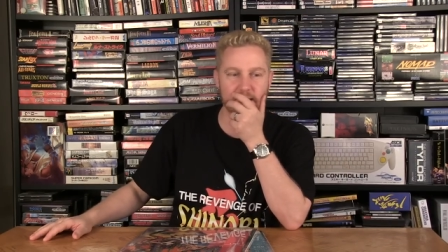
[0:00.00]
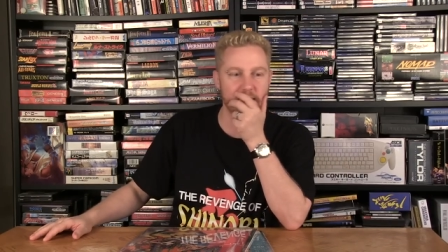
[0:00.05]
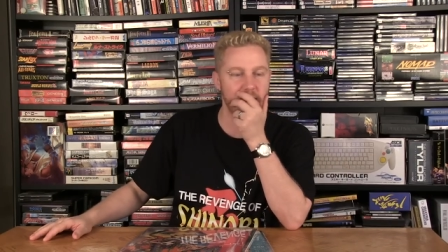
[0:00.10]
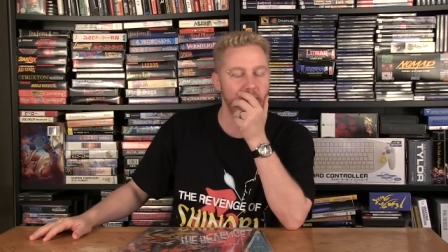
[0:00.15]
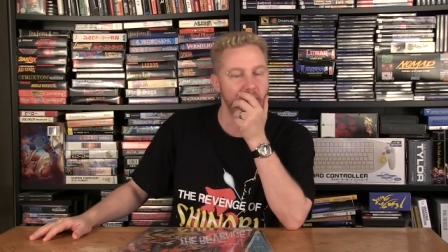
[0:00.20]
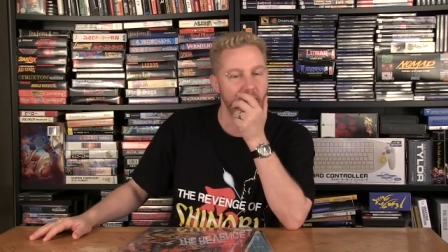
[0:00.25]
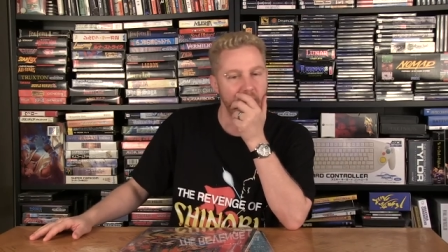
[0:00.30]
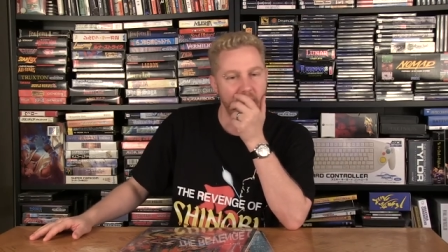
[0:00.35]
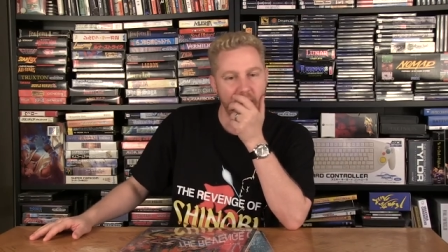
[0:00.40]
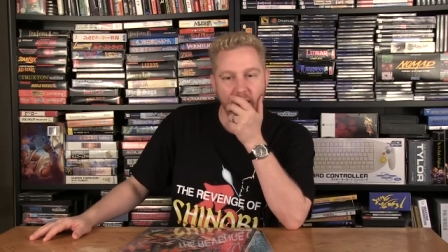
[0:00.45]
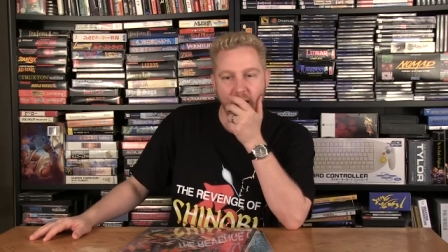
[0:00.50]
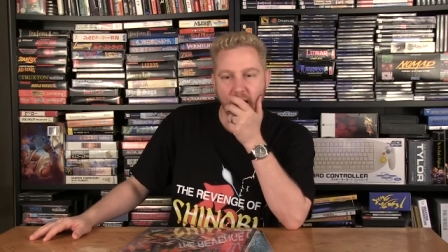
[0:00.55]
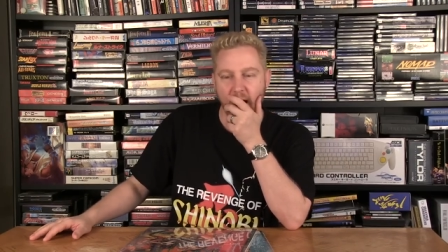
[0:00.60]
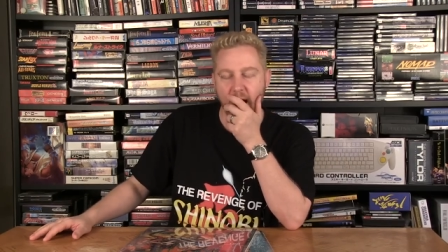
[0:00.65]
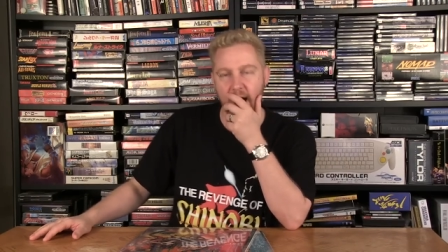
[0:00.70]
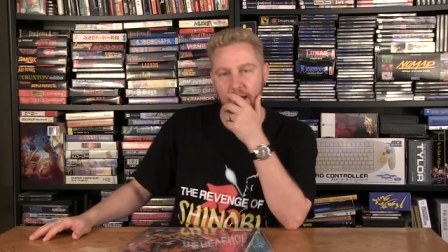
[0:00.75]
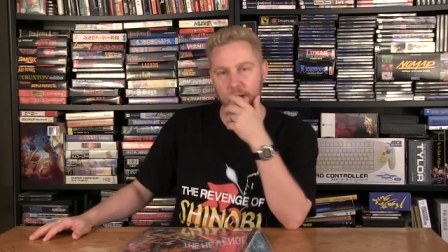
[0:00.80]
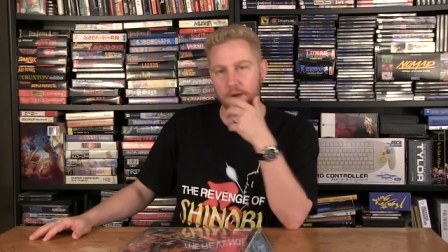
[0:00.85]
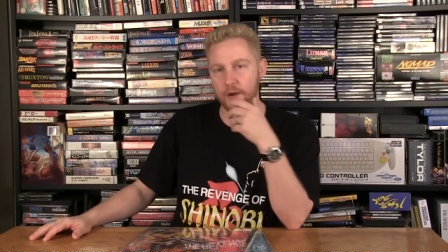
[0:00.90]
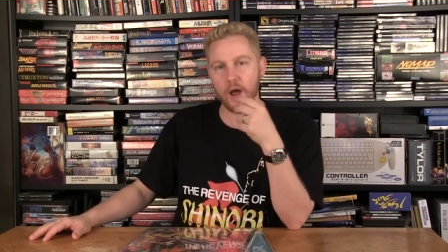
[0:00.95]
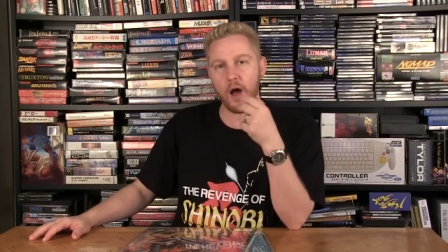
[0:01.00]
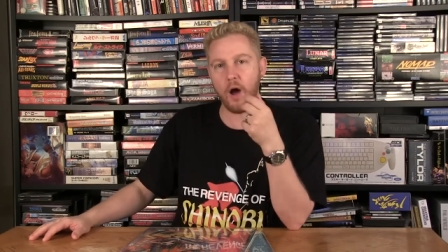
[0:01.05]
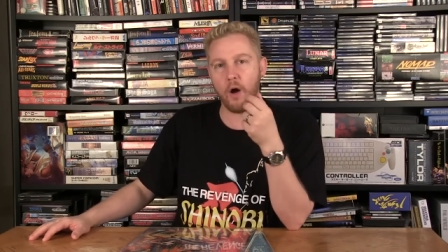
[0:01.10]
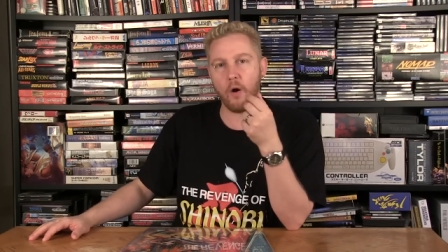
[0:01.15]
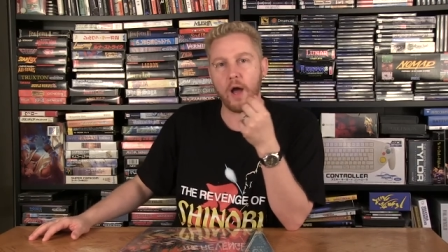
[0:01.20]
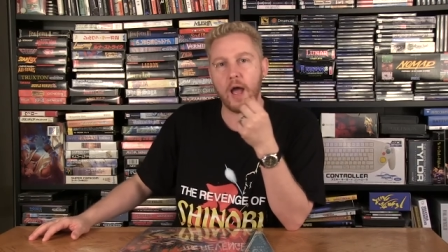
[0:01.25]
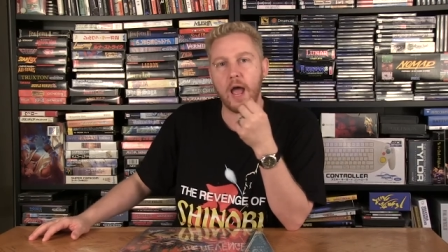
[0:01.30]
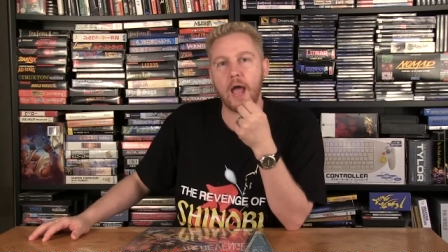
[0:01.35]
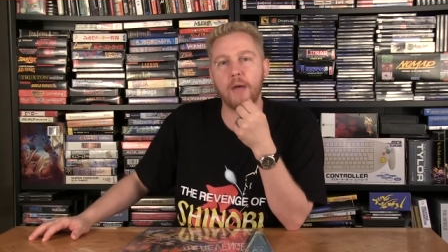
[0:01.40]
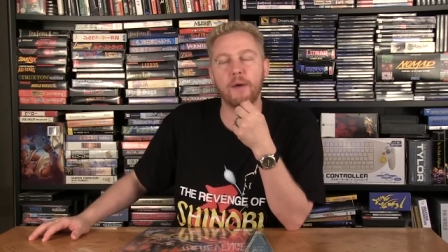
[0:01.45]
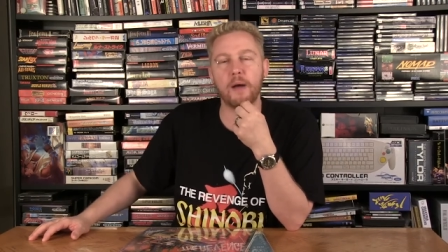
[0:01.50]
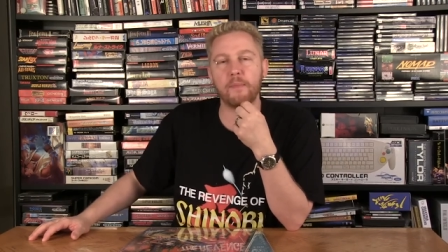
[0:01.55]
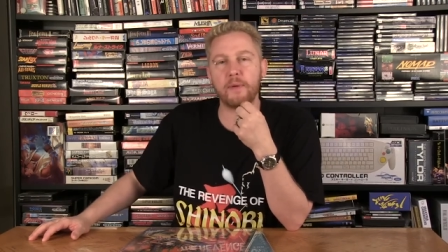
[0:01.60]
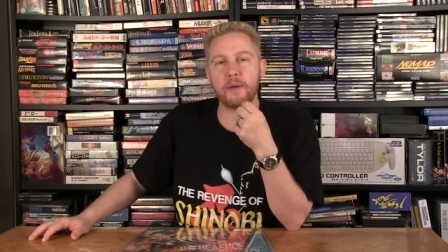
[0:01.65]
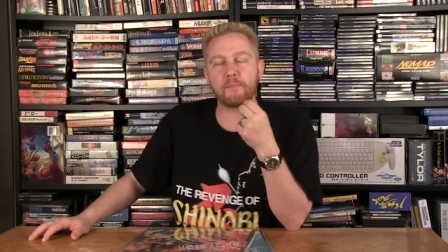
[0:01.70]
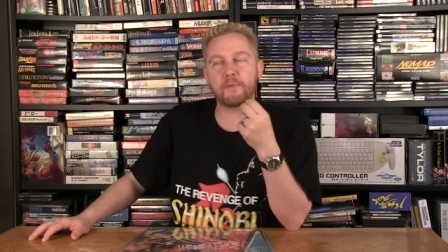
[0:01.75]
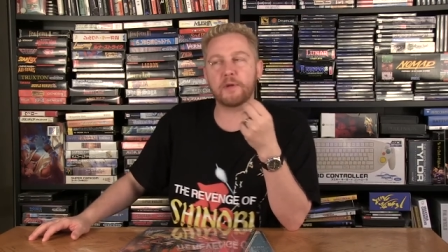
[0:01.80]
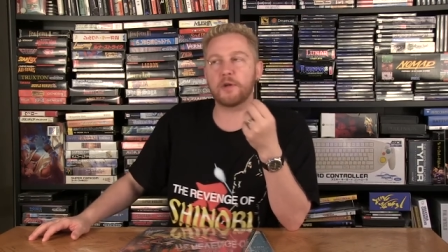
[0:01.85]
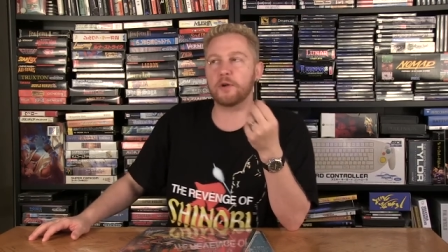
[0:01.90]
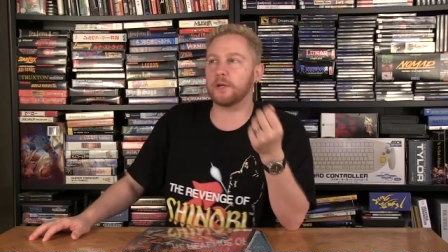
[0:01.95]
And I don't know, it might
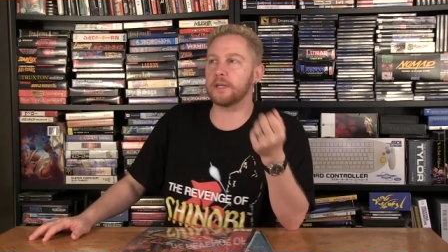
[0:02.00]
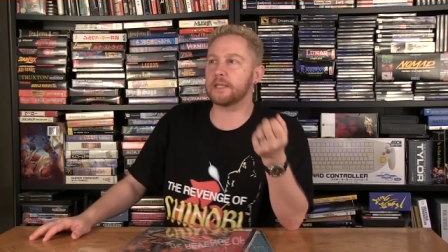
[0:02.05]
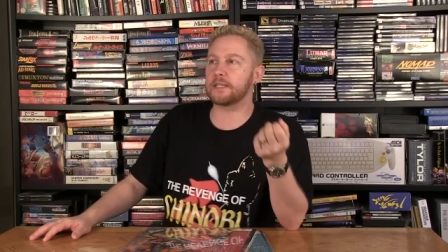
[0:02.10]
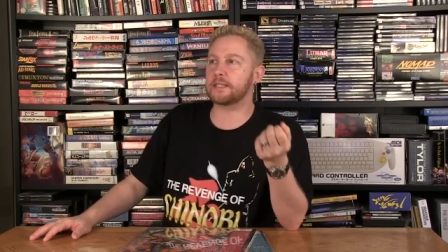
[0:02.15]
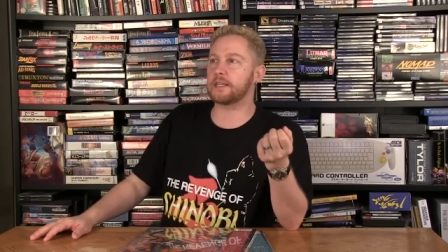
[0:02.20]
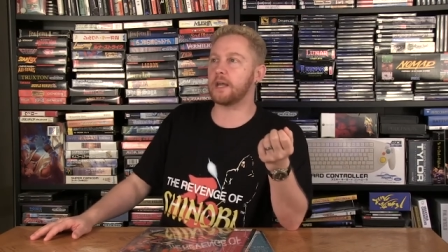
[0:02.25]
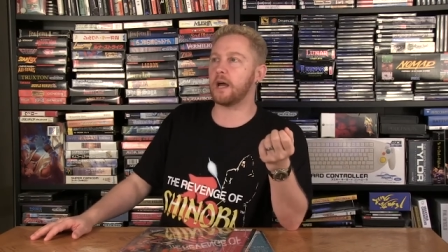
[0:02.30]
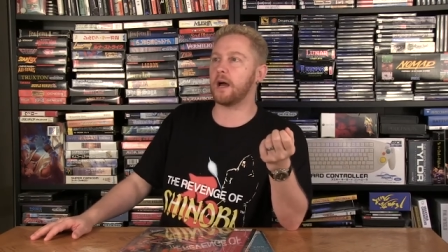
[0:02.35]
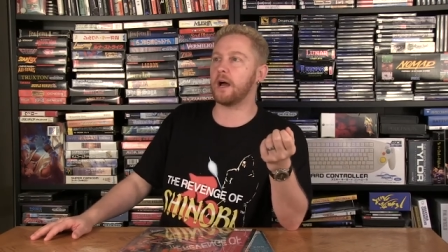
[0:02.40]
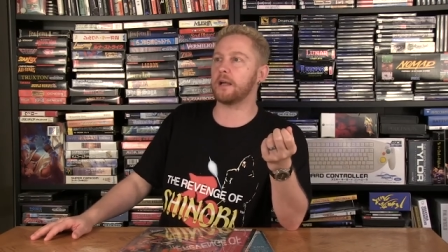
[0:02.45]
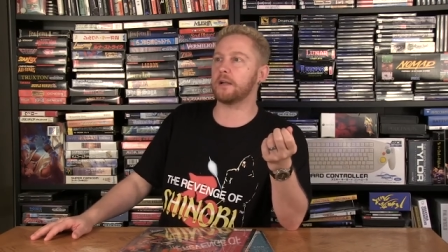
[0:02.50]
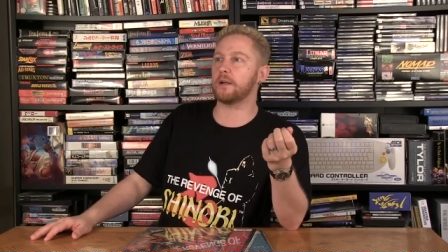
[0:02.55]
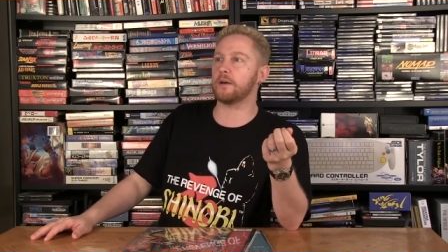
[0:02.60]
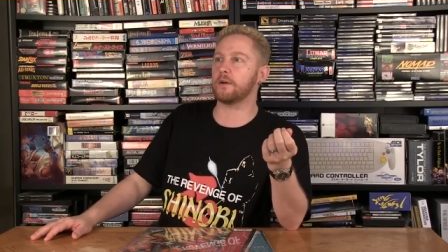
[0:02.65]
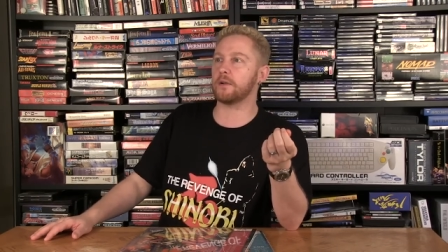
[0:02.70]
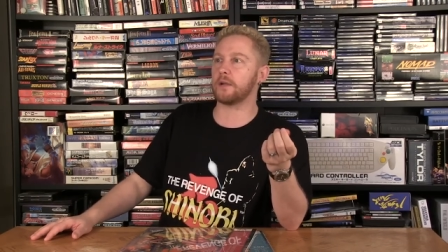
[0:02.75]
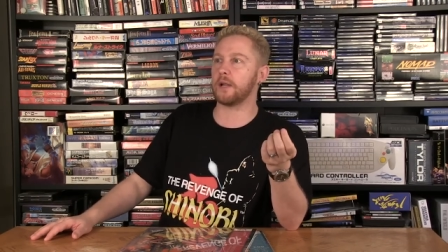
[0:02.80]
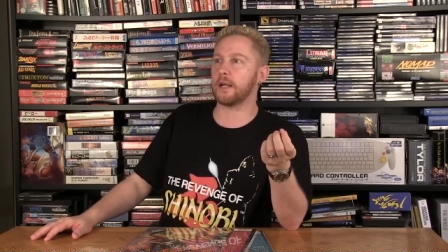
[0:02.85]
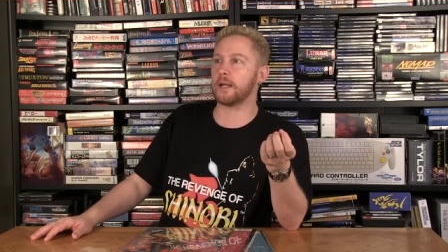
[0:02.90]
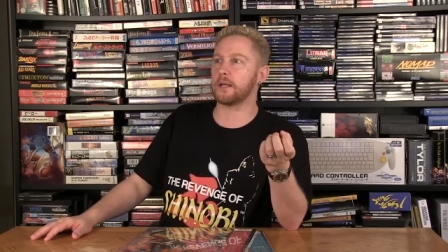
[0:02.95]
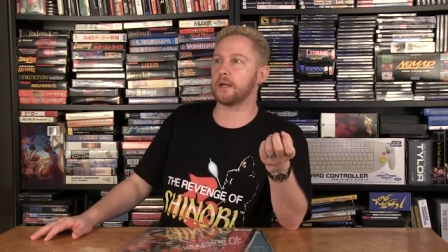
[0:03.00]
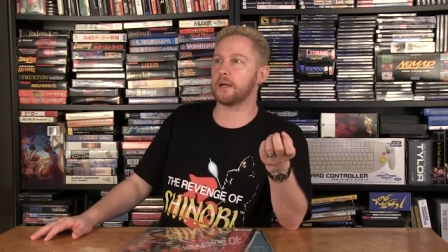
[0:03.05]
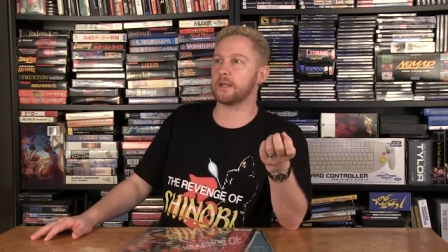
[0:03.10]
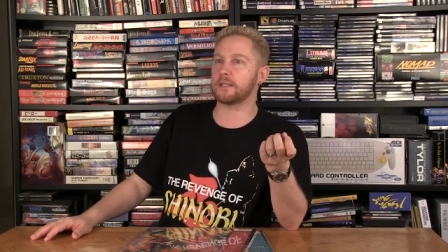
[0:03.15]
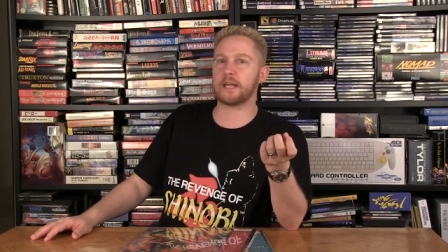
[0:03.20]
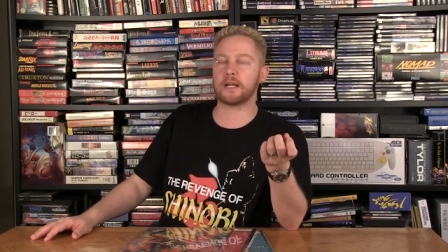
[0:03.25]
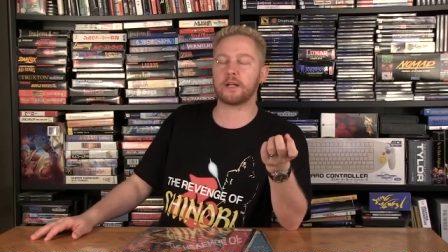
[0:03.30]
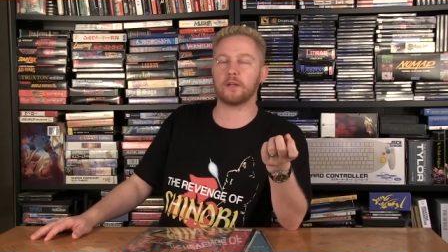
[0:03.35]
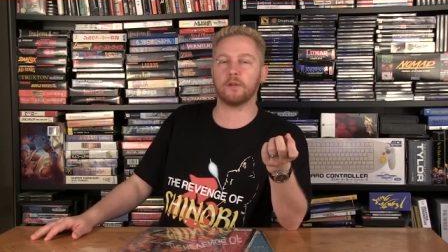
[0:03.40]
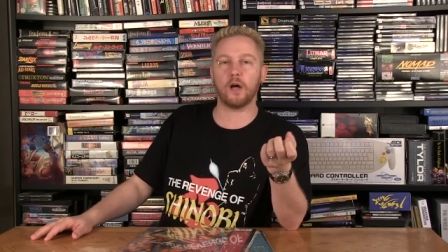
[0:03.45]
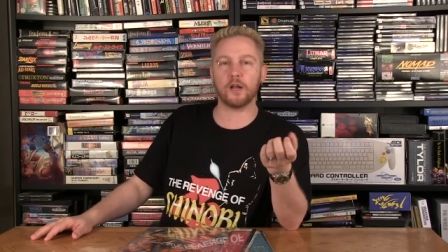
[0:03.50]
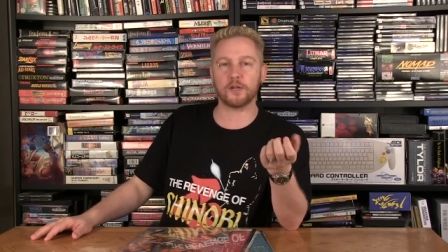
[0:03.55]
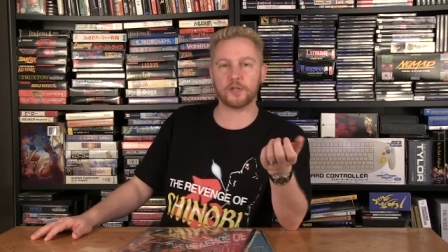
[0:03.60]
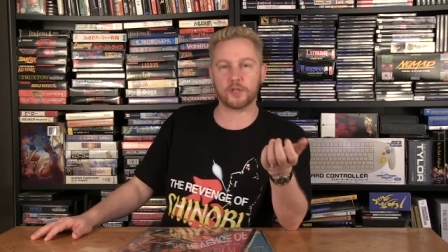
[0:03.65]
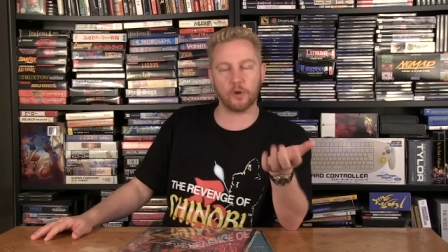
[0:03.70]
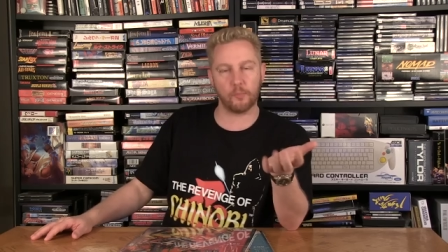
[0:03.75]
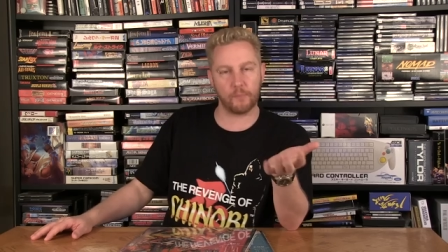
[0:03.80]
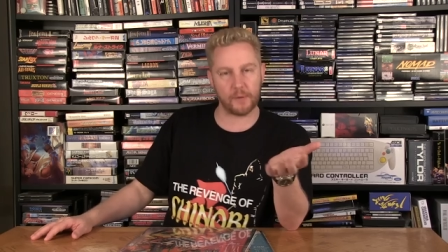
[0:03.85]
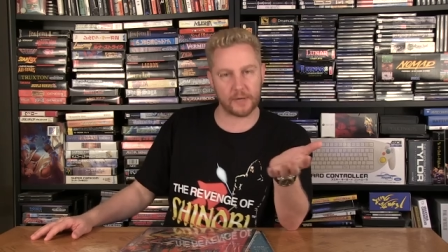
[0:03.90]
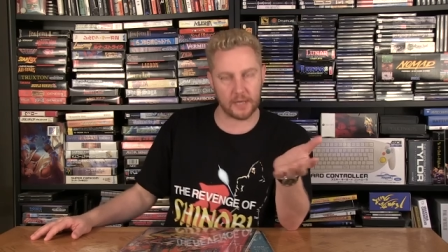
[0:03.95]
be purely, uh, you know, like uh,
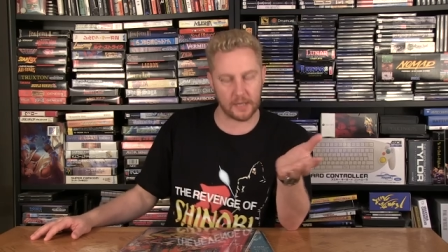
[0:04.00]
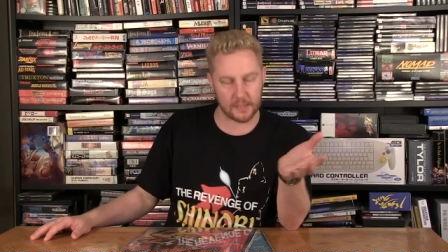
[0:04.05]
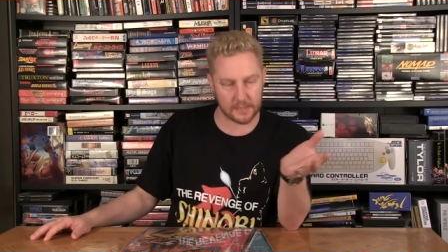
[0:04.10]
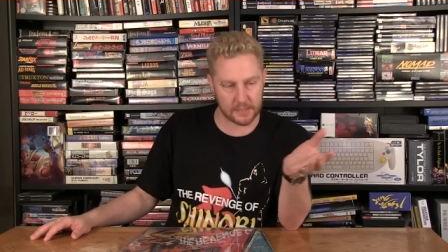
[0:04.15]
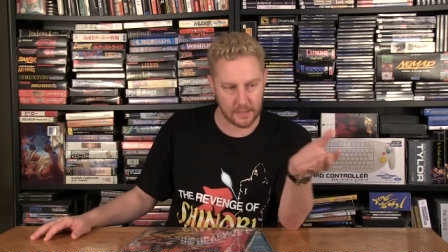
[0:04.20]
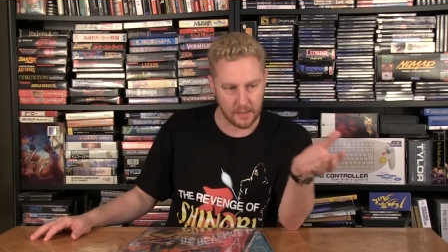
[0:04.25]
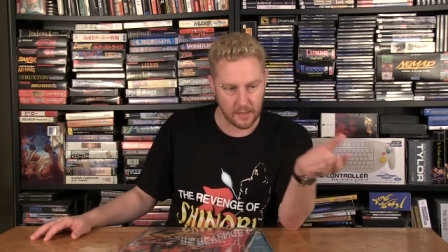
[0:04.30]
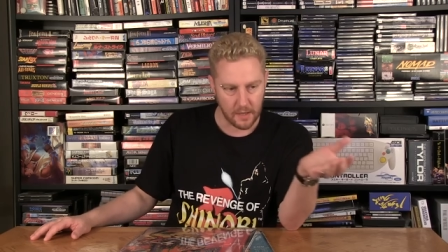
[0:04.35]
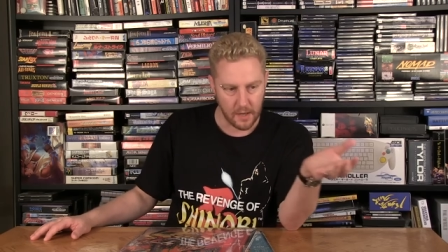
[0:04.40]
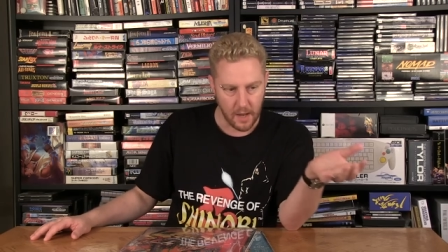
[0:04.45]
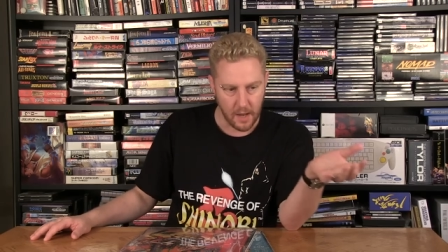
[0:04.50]
psychological because